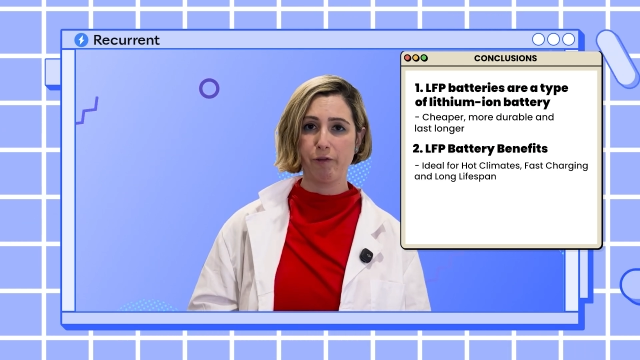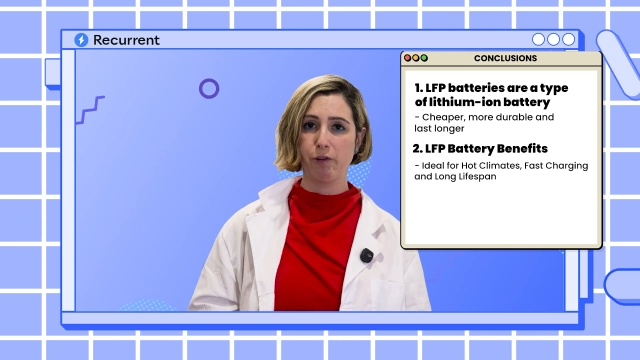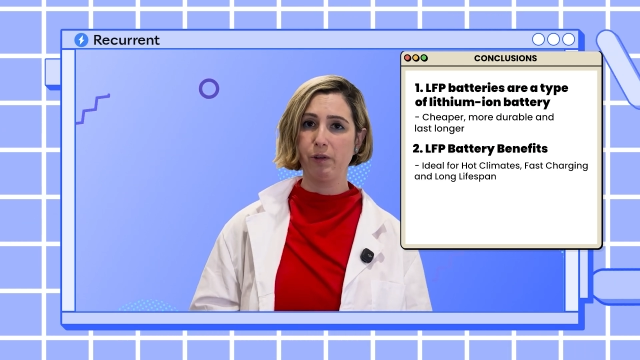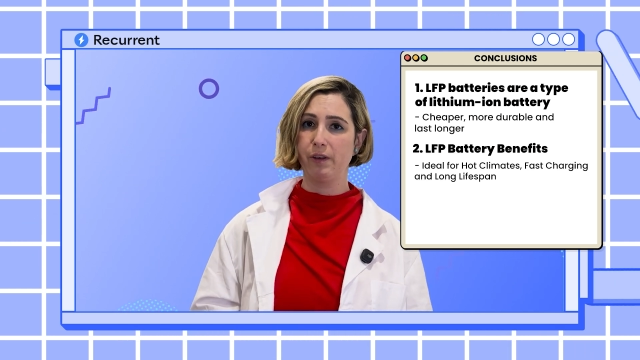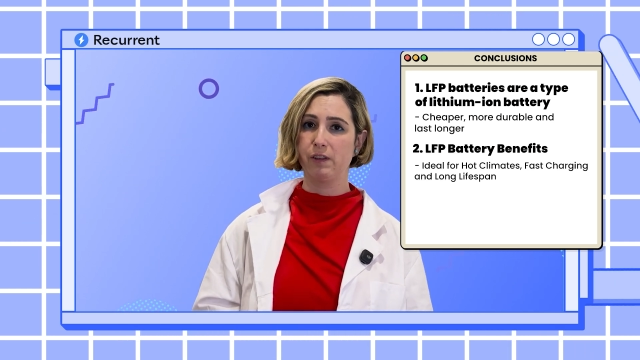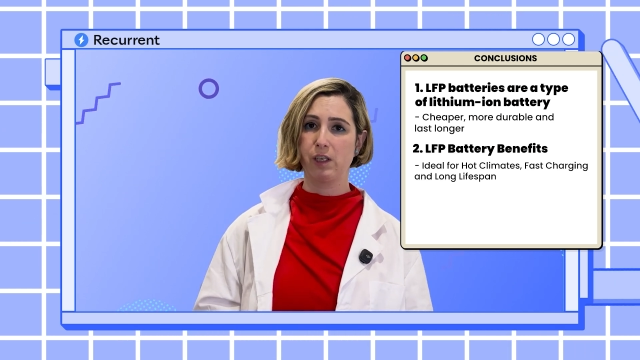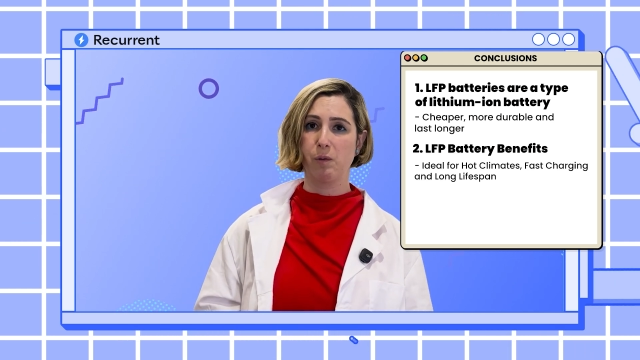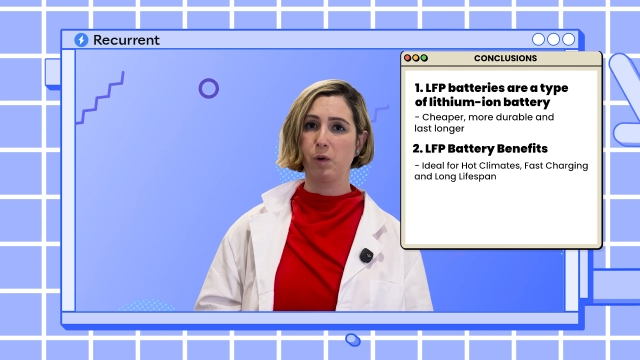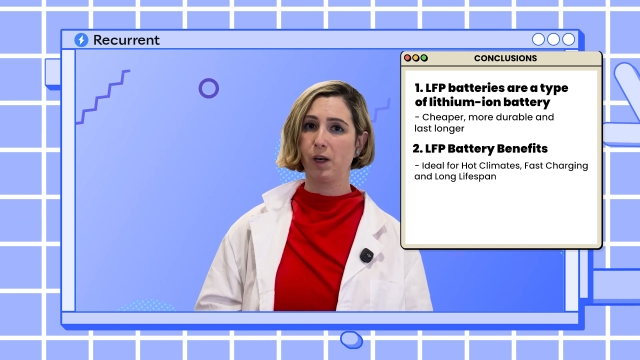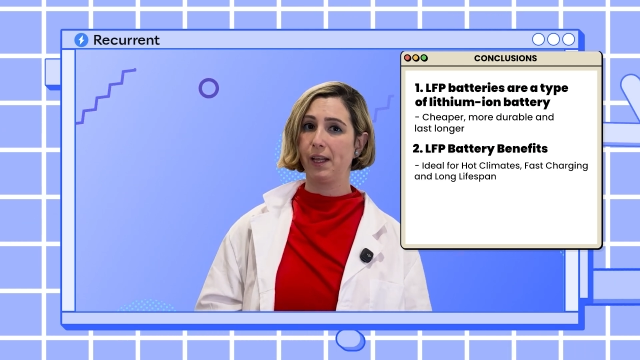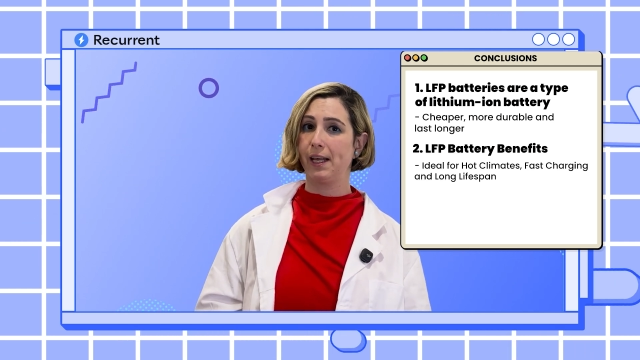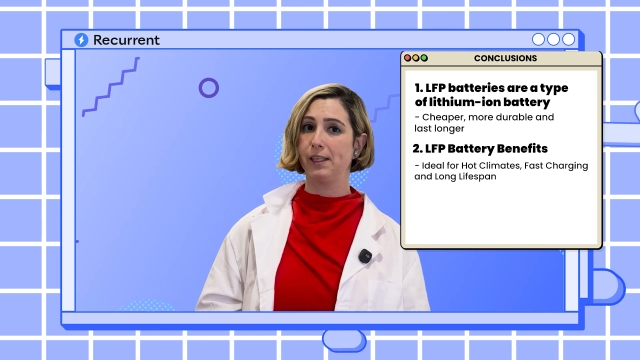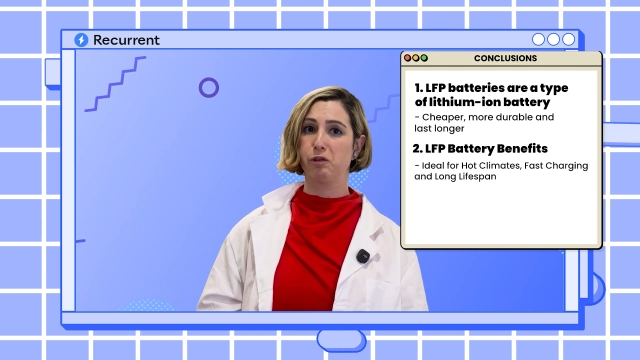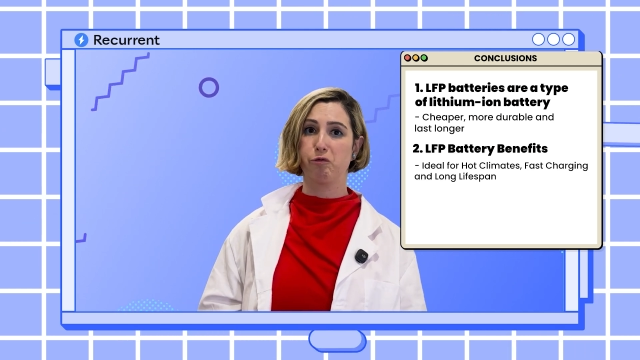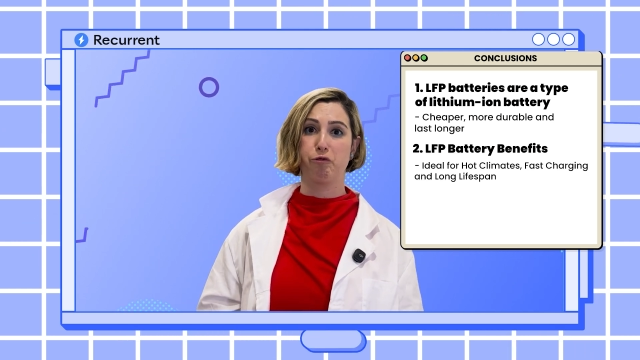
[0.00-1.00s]
you live somewhere
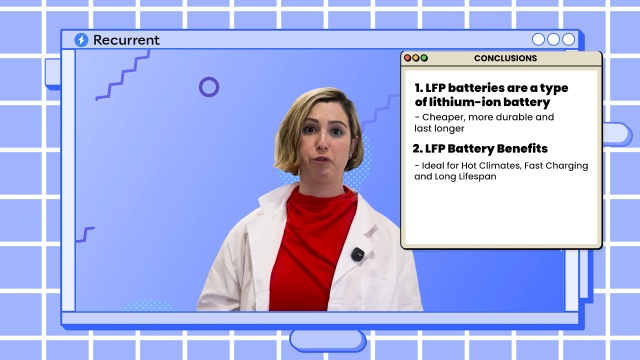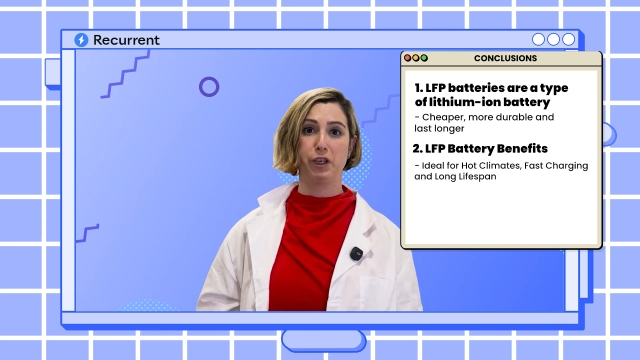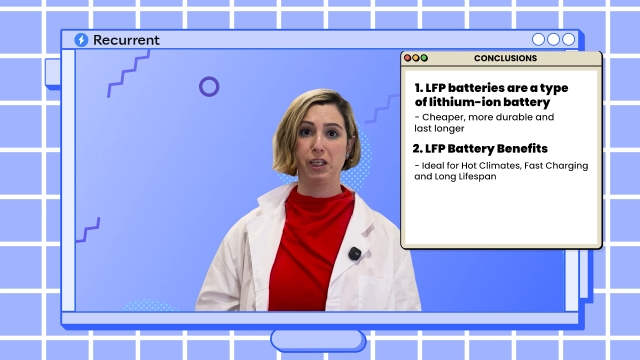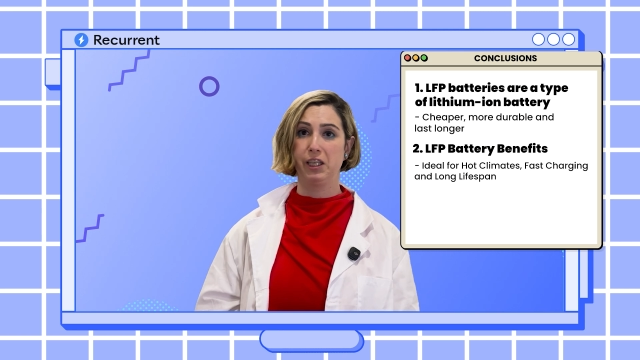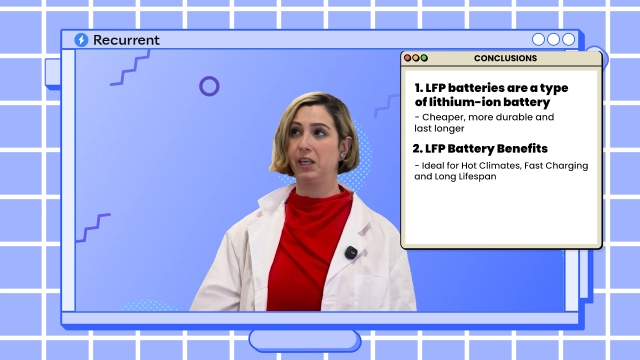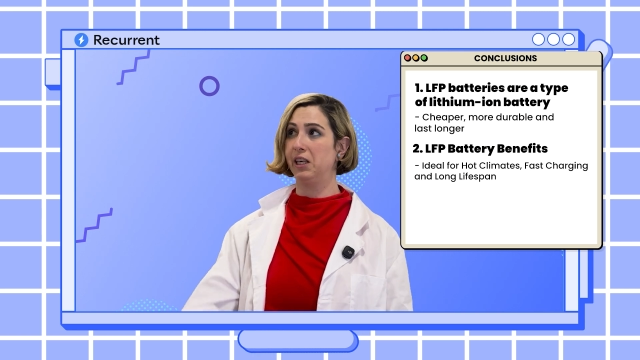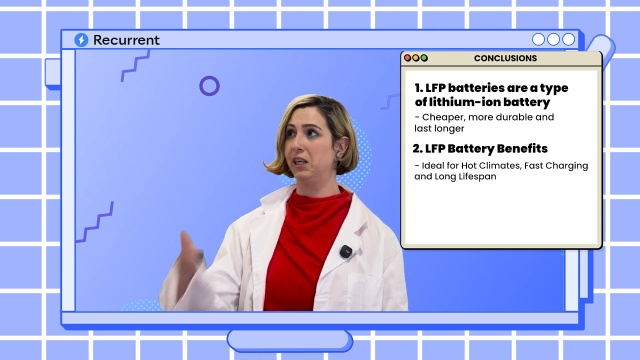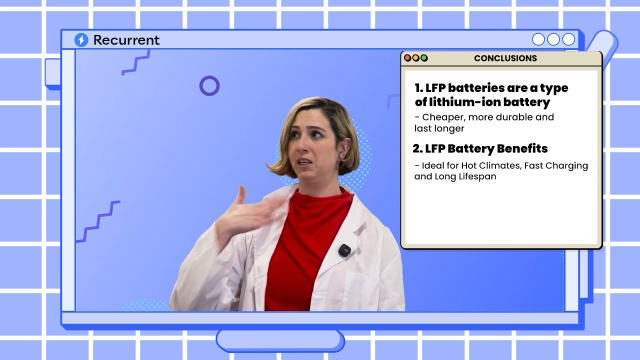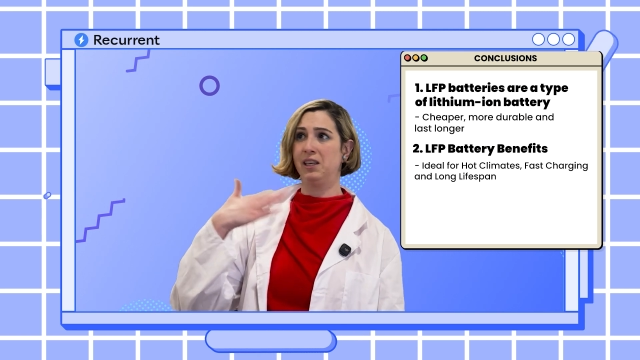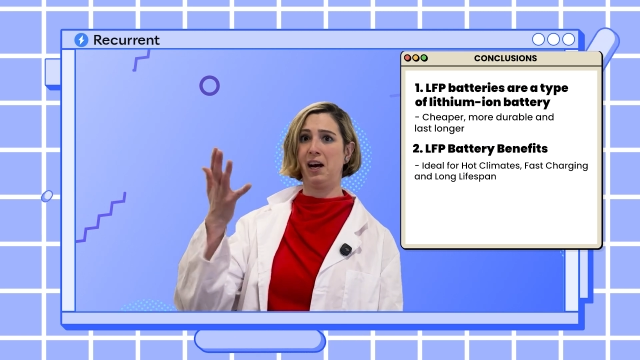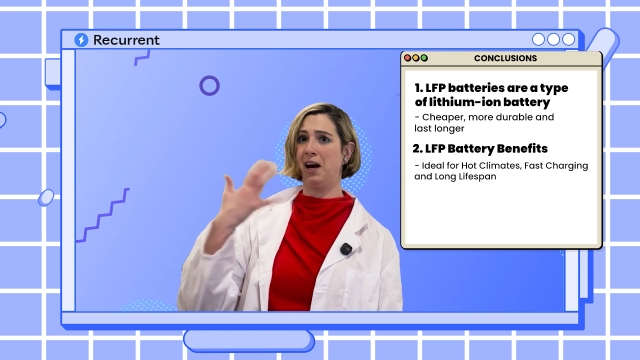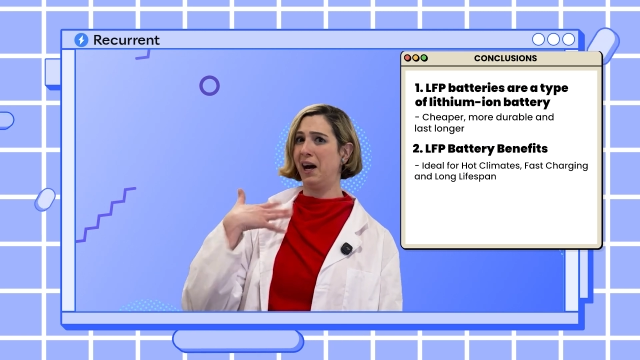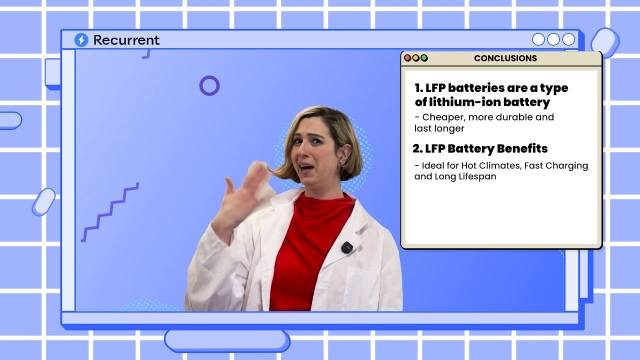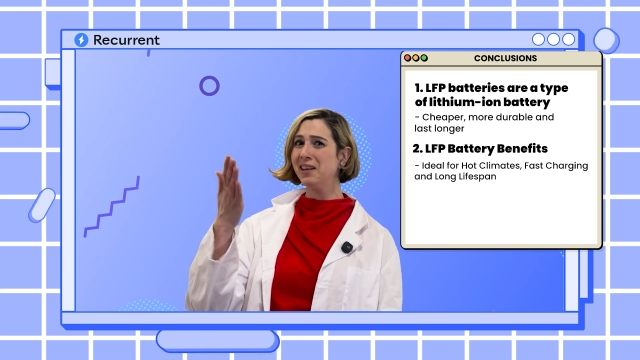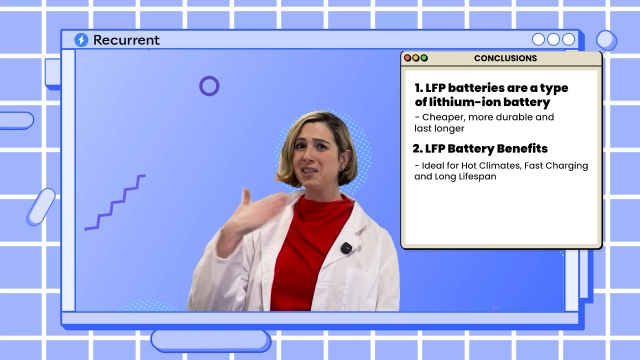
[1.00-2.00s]
that's really
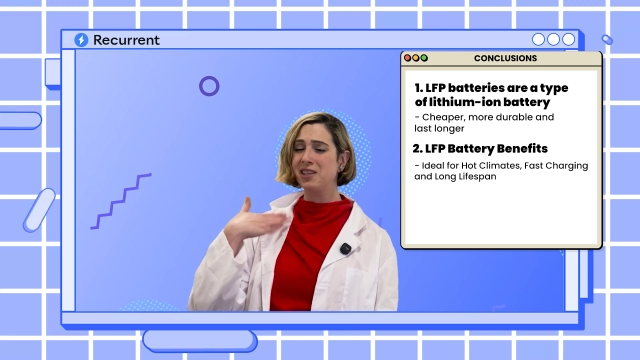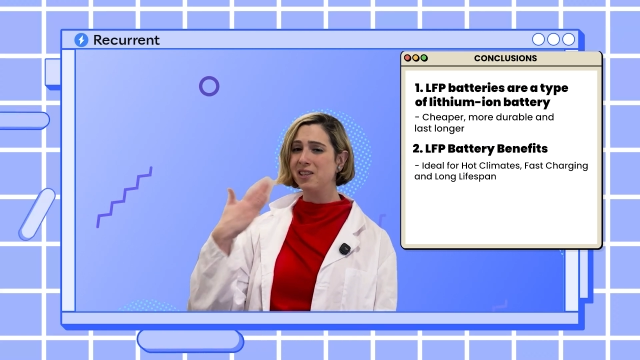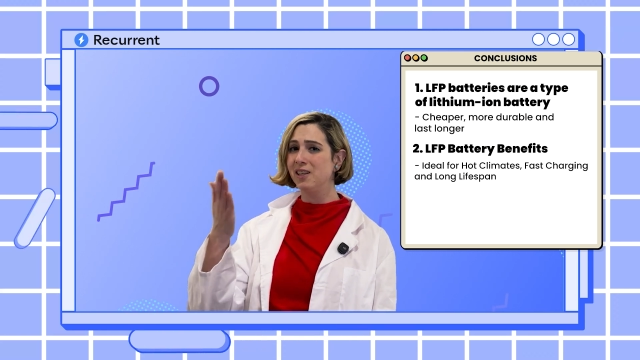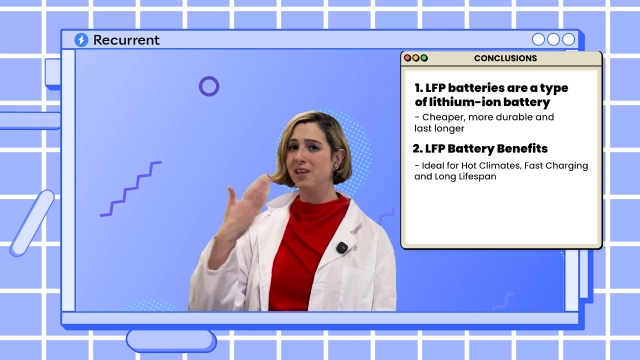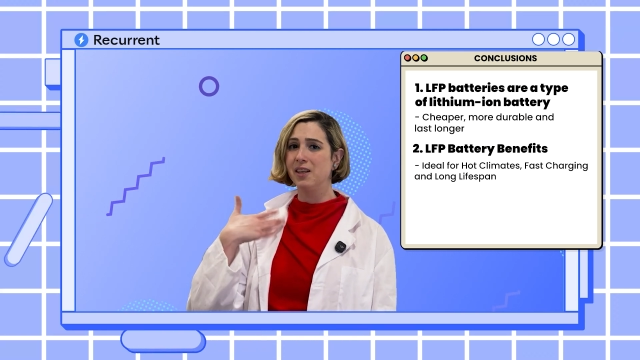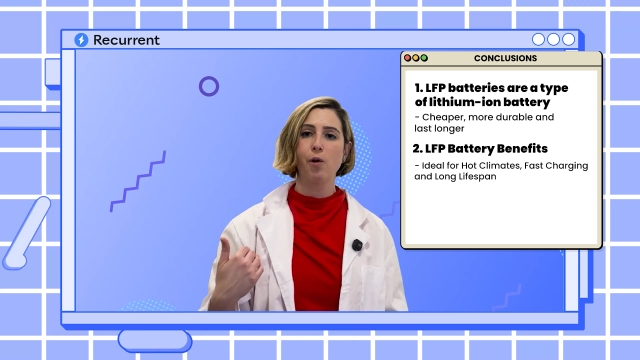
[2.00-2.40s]
hot